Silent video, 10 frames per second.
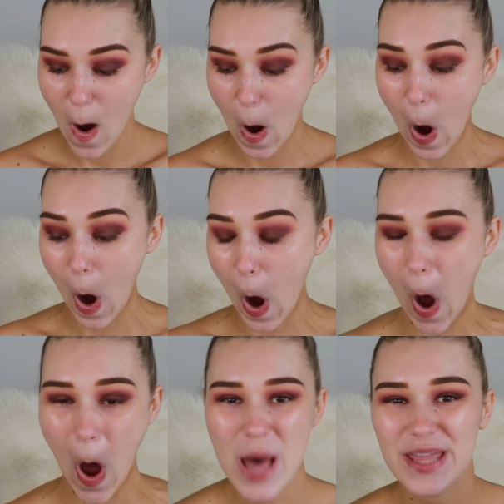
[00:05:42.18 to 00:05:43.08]

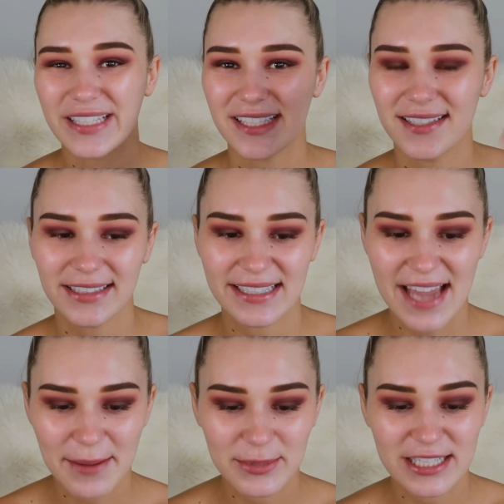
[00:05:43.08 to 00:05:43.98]
Oh, this is
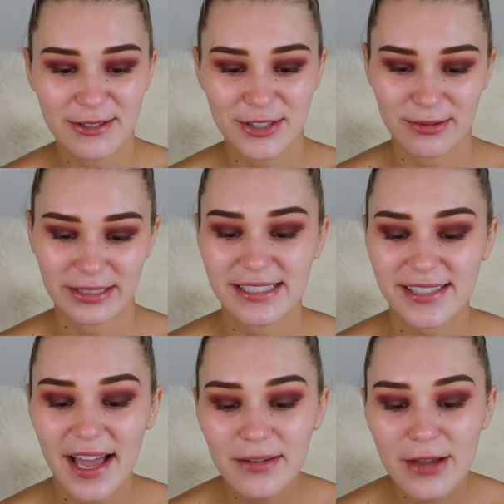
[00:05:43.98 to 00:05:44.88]
nearly empty, which I'm really
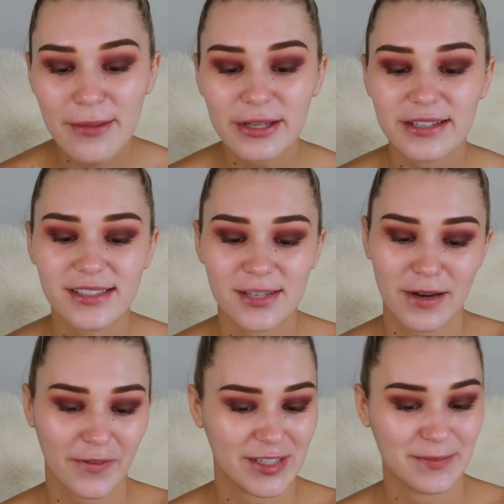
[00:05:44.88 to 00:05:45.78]
sad about because I'm
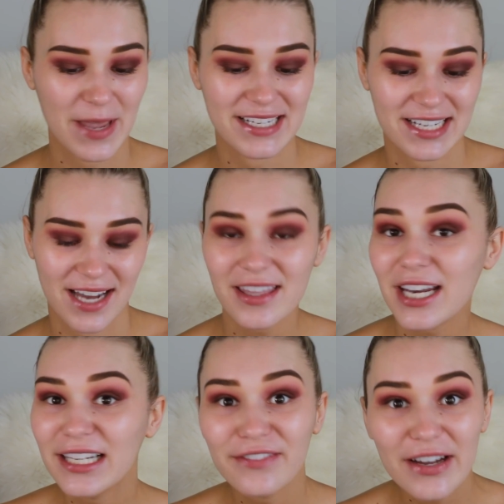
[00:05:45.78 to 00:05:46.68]
gonna have to spend another
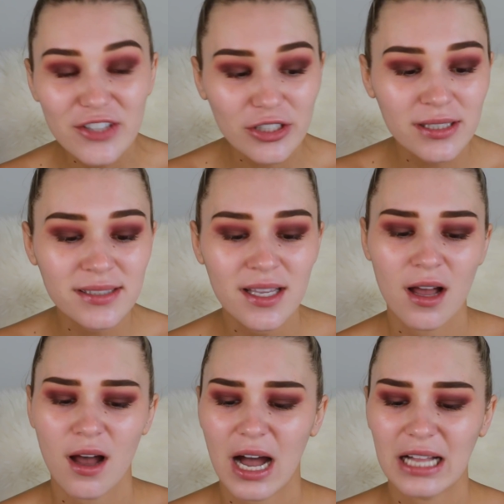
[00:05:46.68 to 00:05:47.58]
$95.
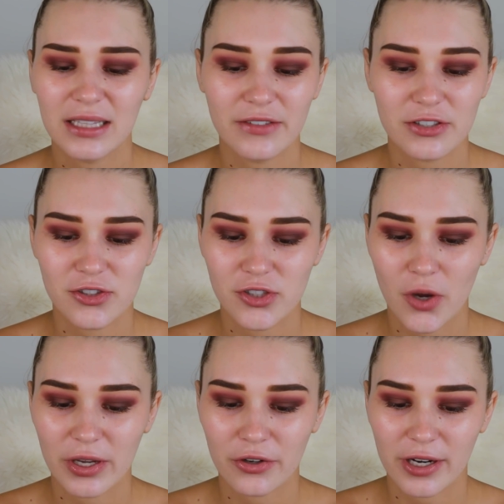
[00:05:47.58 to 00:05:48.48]
I love it
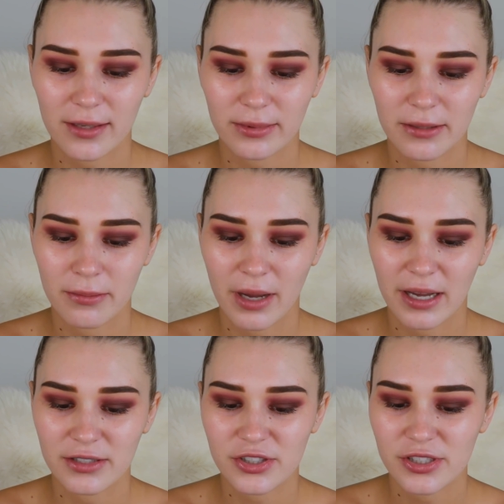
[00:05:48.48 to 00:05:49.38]
so incredibly
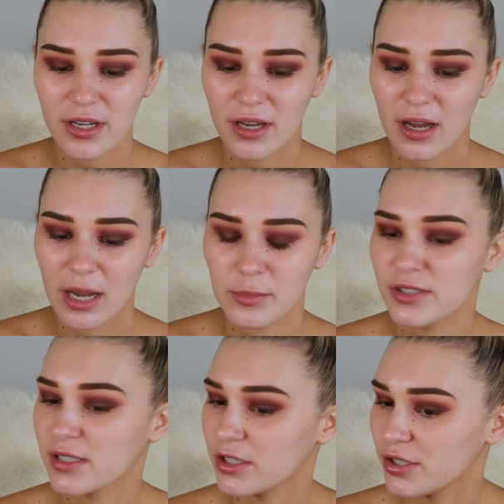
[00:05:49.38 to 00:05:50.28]
much. I'm
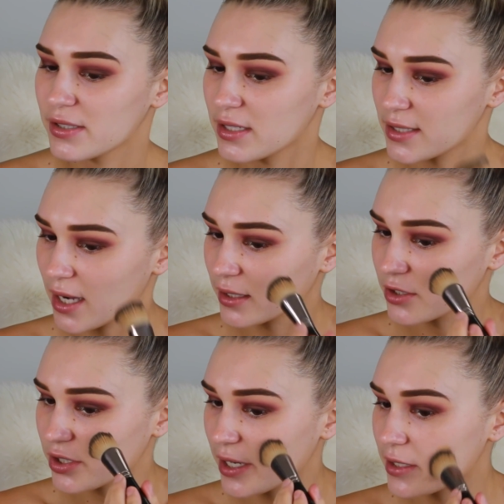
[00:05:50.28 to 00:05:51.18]
just gonna use a
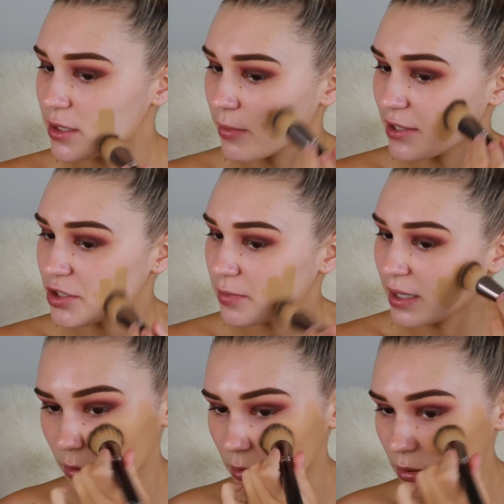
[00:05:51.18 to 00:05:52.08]
darker shade to match
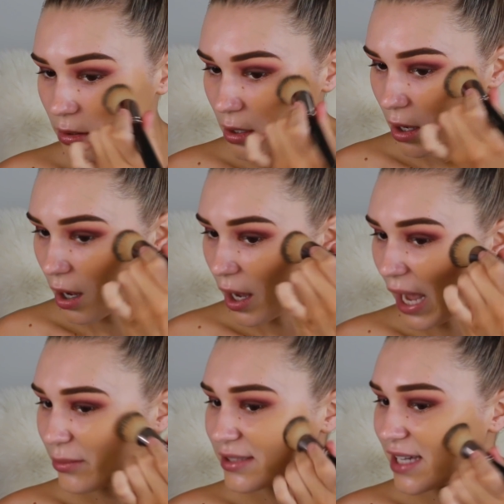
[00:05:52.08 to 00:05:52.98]
my neck.
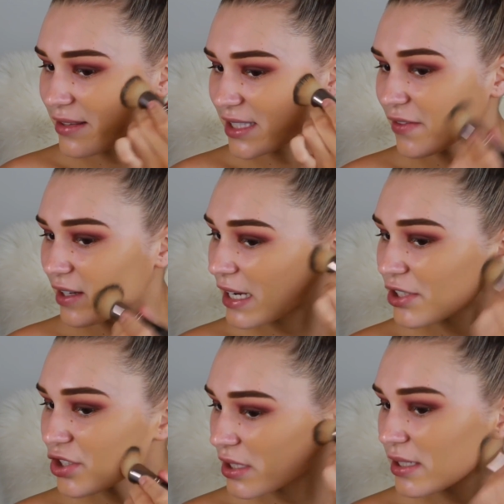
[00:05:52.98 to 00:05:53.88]
I would say this
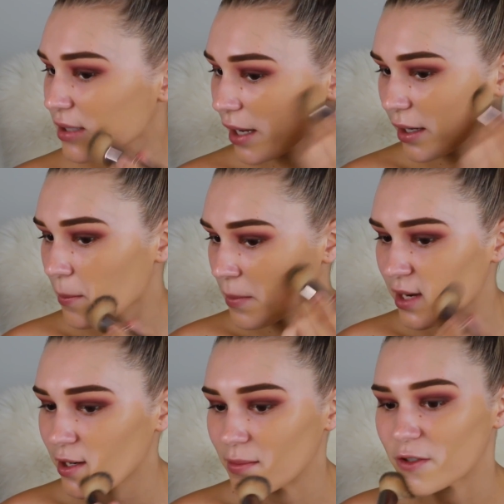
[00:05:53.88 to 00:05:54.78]
foundation is like a
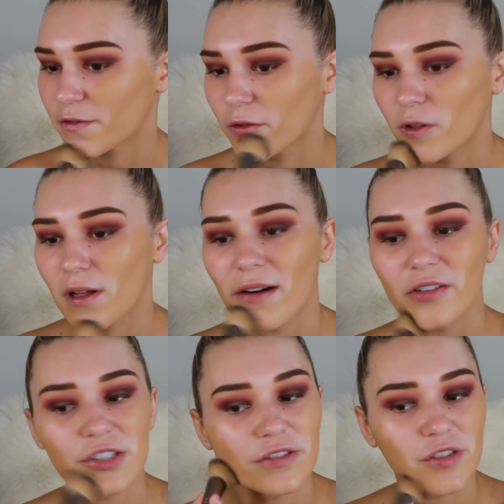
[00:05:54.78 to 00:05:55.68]
medium to full
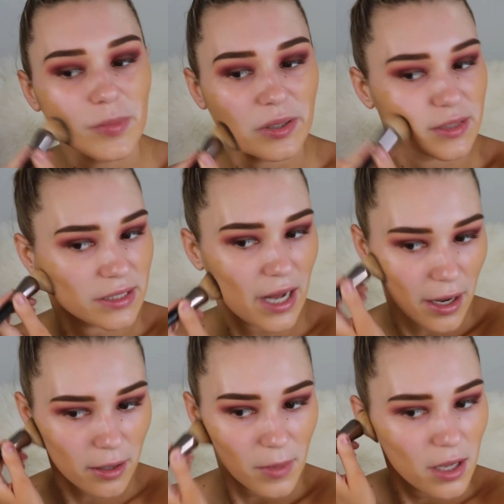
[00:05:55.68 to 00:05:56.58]
coverage if you build it
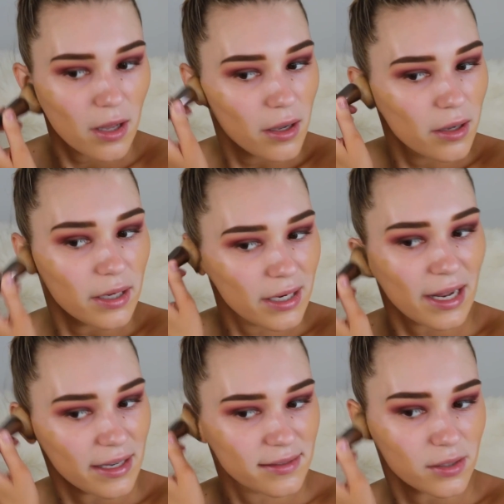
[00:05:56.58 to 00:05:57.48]
up. It
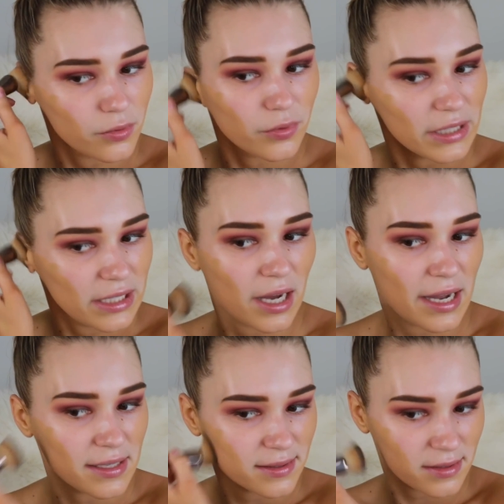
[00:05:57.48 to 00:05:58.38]
has a really
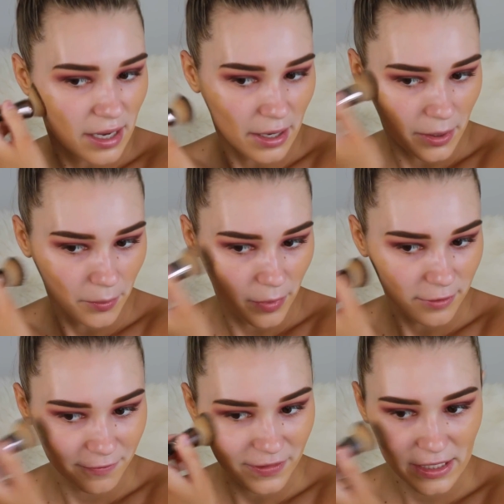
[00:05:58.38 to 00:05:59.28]
nice
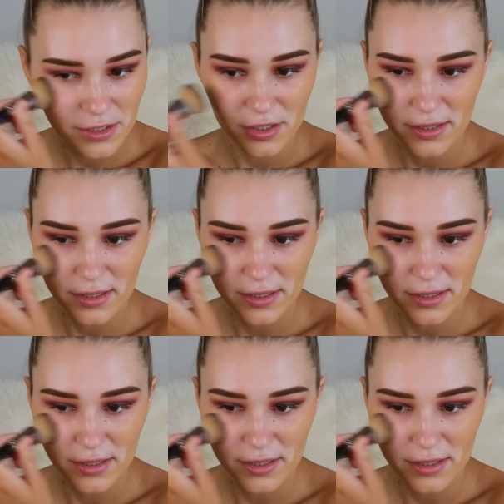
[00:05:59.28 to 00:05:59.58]
finish.